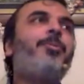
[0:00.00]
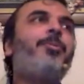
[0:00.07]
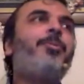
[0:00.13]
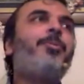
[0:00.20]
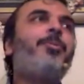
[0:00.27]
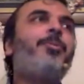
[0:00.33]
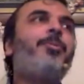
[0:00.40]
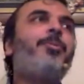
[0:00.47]

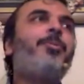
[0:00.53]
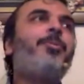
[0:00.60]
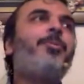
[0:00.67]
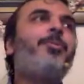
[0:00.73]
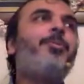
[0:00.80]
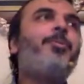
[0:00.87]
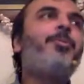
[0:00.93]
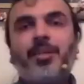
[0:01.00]
So in this,
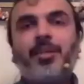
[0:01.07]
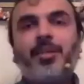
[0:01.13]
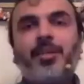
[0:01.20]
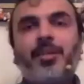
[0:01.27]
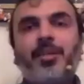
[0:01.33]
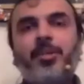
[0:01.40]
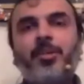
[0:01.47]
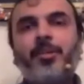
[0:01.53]
we'll
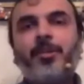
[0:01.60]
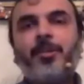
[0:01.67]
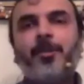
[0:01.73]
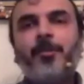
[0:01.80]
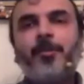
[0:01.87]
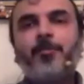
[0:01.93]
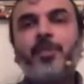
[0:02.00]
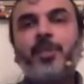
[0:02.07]
discover
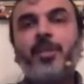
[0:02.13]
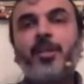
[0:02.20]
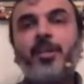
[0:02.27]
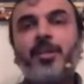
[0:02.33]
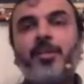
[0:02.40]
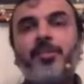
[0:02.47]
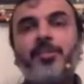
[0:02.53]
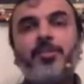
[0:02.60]
what
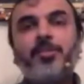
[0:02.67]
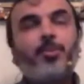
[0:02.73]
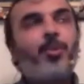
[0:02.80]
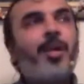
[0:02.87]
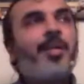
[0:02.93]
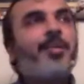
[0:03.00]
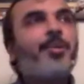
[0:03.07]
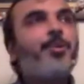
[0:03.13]

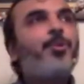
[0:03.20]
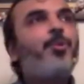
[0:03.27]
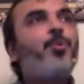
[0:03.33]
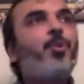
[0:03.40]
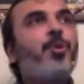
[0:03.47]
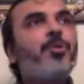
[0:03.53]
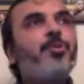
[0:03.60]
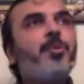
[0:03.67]
Janaka's true
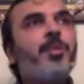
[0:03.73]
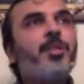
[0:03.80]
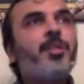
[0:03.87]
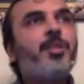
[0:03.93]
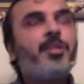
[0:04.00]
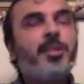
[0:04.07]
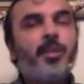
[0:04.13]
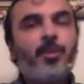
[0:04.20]
attitude
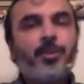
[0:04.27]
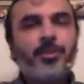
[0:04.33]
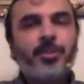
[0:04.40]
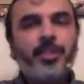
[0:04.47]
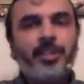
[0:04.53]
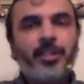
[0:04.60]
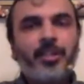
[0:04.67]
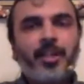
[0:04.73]
was, whether there
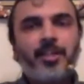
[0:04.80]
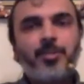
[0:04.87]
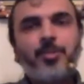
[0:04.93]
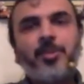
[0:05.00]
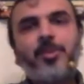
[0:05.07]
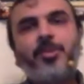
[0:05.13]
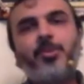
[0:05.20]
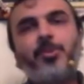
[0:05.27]
was any
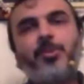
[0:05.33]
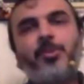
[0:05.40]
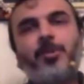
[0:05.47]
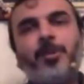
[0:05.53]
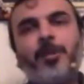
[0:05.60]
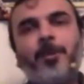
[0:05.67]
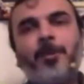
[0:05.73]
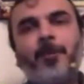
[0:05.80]
attachment to
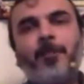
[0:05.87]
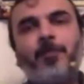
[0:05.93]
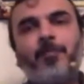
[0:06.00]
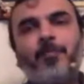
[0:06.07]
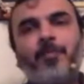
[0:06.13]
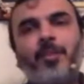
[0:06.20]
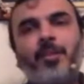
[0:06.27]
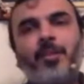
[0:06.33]

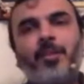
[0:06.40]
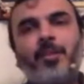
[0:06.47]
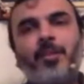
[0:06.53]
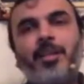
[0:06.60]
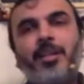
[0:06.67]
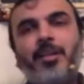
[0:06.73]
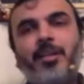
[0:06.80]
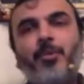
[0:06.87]
the
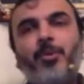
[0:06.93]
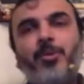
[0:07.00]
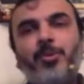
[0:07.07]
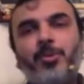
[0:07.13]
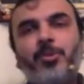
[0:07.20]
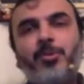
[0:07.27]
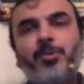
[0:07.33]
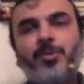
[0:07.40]
kingdom also.
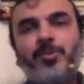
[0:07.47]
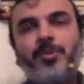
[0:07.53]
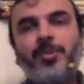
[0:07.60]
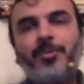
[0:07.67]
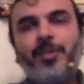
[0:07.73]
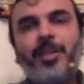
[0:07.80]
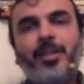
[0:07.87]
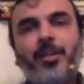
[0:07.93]
We'll
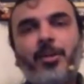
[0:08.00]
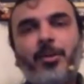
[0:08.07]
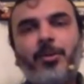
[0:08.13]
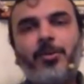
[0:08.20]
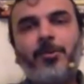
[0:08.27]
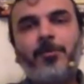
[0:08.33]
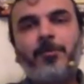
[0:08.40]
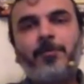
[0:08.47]
find out.
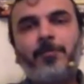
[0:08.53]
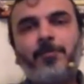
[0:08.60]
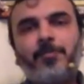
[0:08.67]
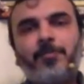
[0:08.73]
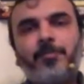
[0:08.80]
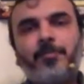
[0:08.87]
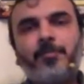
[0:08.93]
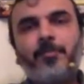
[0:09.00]

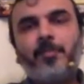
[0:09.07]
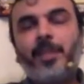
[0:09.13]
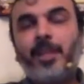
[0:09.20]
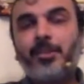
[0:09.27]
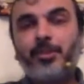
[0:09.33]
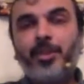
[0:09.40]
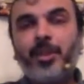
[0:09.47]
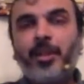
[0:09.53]

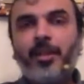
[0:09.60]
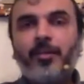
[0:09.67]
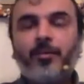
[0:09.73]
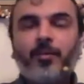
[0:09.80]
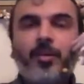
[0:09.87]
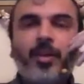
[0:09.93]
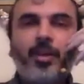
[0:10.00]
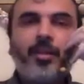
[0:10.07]
Actually,
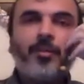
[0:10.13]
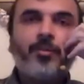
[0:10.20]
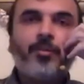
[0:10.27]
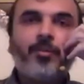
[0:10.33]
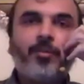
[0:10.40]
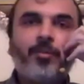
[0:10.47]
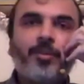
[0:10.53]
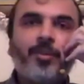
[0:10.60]
I
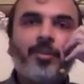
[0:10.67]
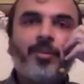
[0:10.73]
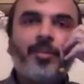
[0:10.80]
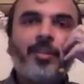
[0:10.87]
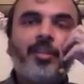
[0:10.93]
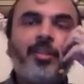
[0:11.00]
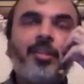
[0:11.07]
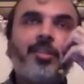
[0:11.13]

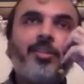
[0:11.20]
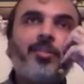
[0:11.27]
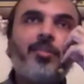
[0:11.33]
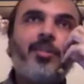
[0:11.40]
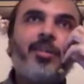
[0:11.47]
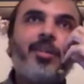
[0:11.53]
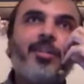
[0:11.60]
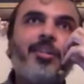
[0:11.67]
read the
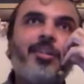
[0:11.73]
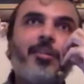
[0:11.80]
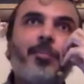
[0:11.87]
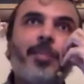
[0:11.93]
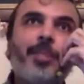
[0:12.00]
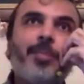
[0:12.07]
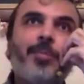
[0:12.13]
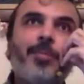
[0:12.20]
Ashtavakra Gita
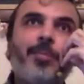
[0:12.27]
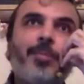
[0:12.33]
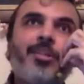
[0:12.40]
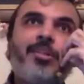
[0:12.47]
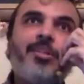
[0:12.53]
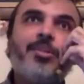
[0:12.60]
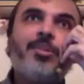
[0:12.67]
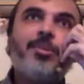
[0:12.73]
many, many years
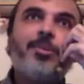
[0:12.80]
ago.